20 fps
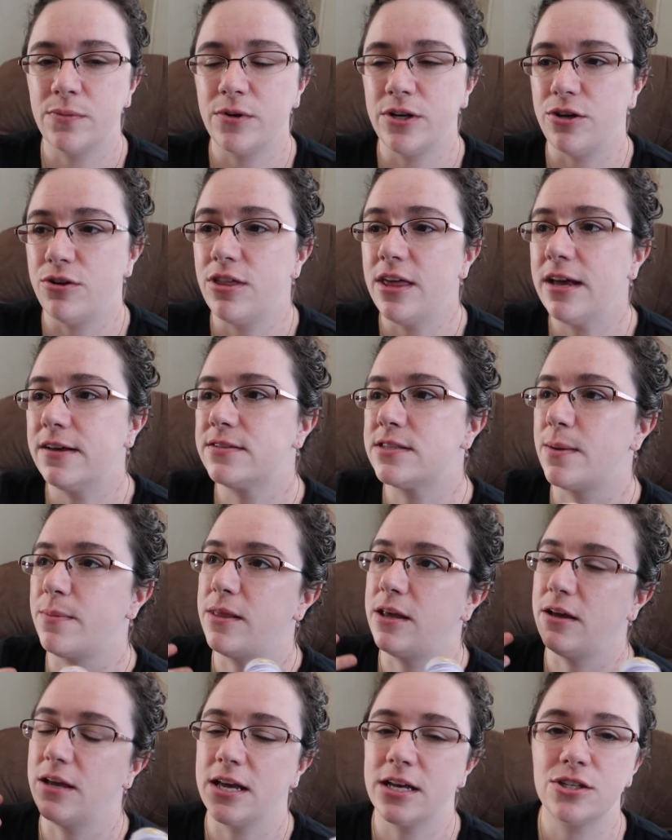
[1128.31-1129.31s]
And when you think of
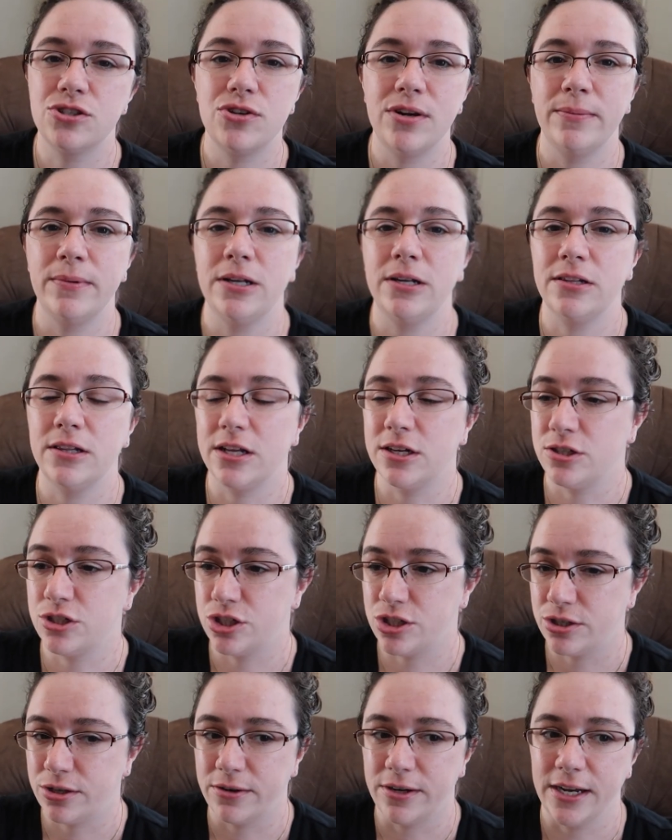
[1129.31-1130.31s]
something extremely
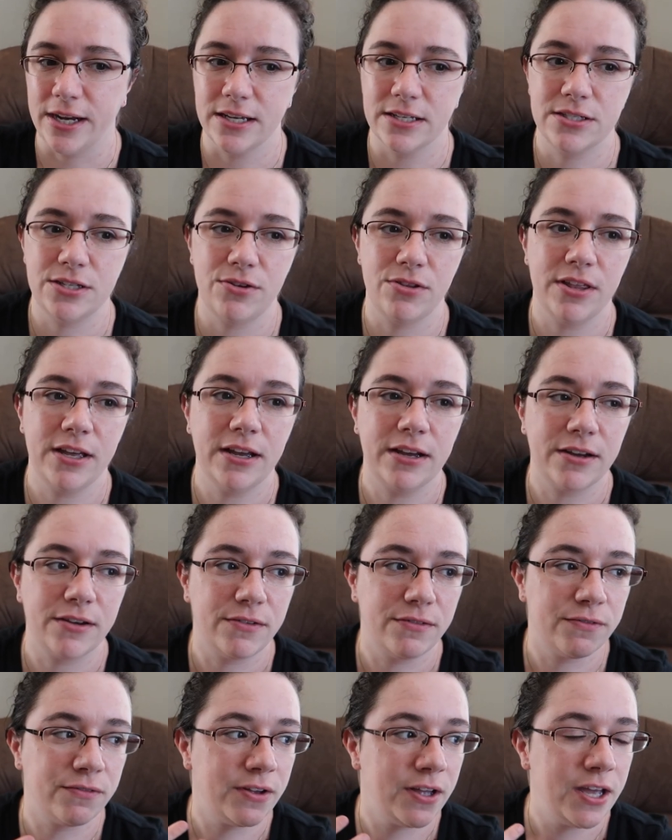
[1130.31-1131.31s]
luxurious, you think
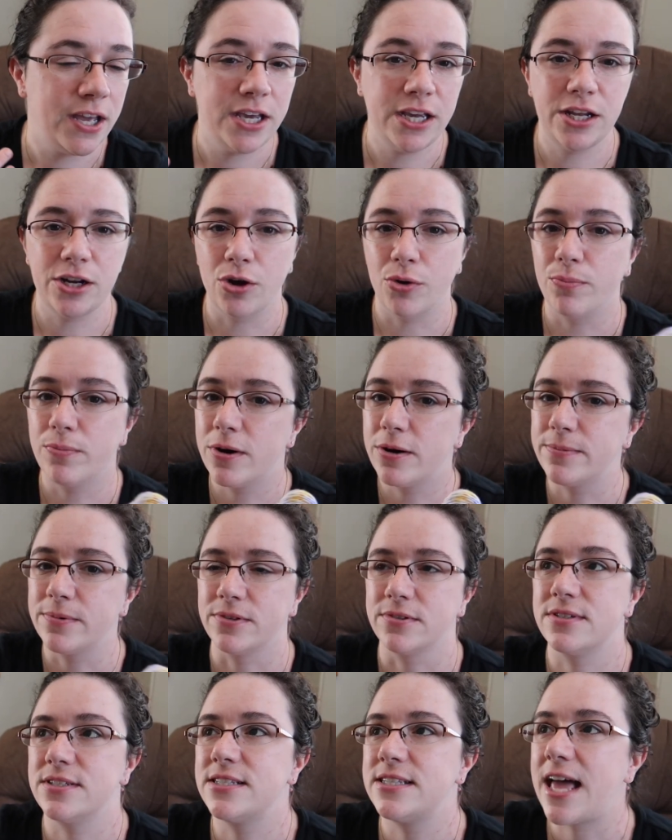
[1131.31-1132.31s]
of, you know,
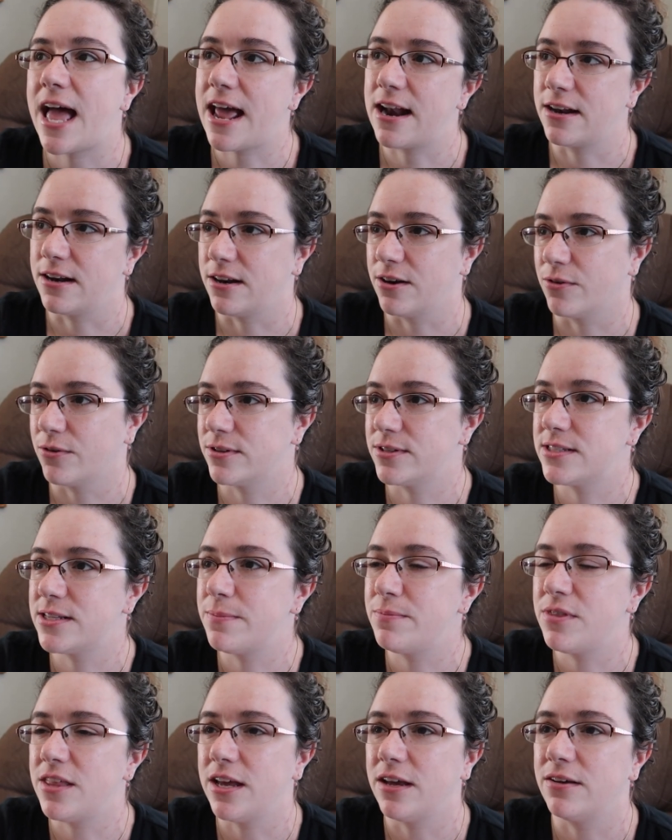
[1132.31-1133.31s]
purple satin or
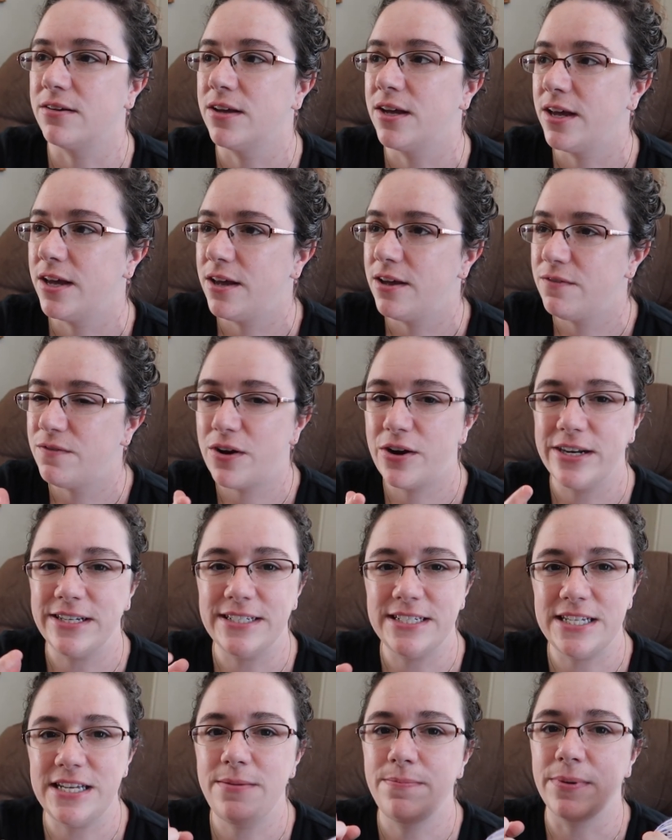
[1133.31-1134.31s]
something very
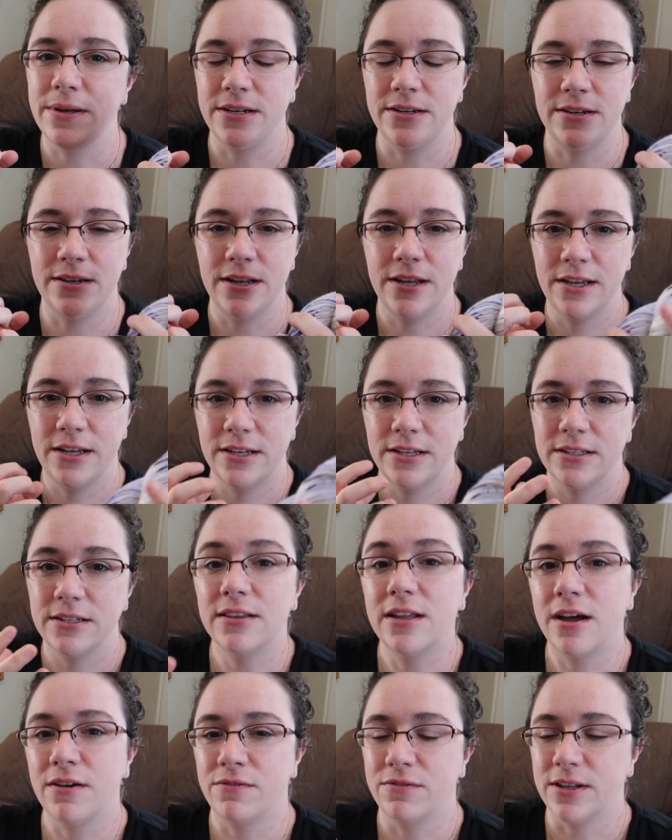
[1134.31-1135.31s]
deep and
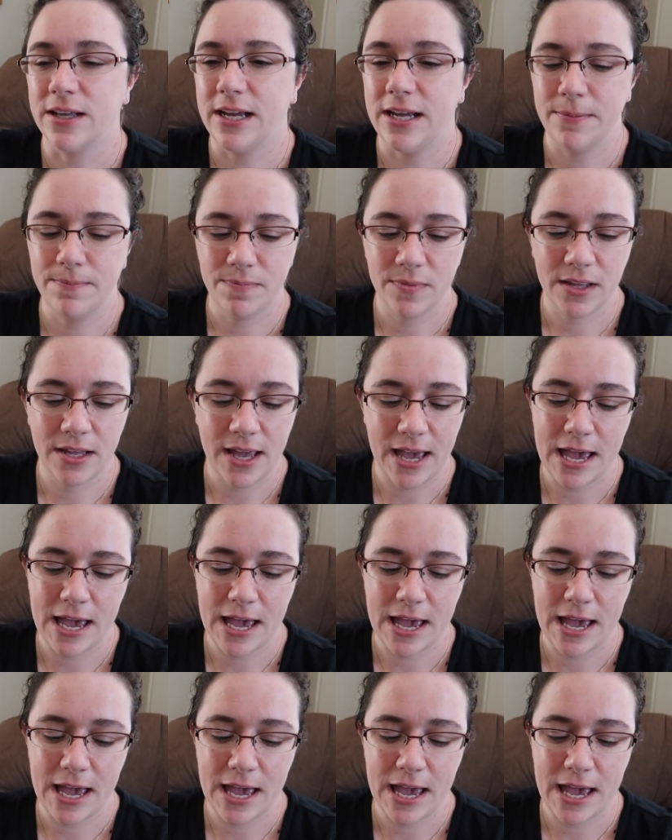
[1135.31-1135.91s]
lovely.